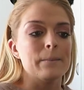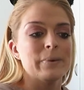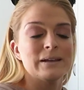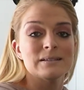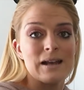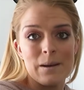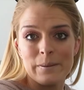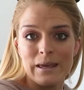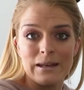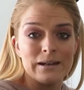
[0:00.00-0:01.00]
picked it up
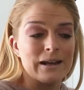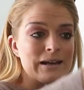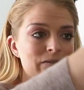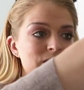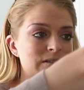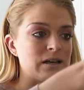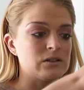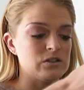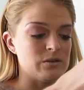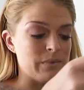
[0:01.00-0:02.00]
again and I never
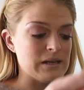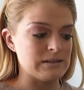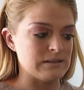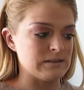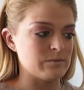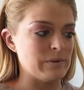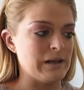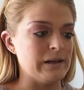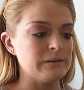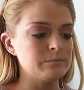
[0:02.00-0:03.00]
stuck to the maintenance
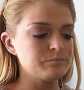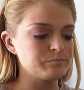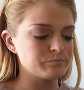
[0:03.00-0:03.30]
plan.